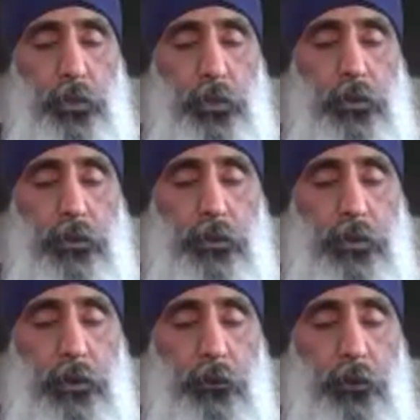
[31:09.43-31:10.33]

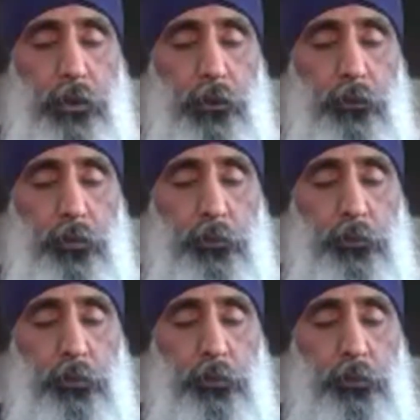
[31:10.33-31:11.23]
Stay with your
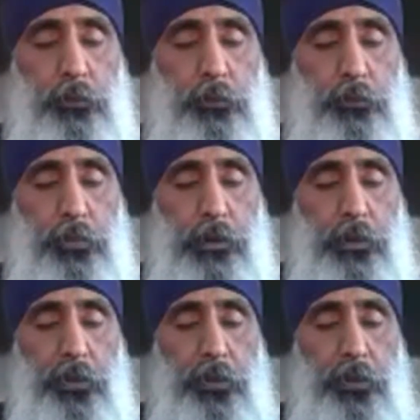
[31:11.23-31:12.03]
breath.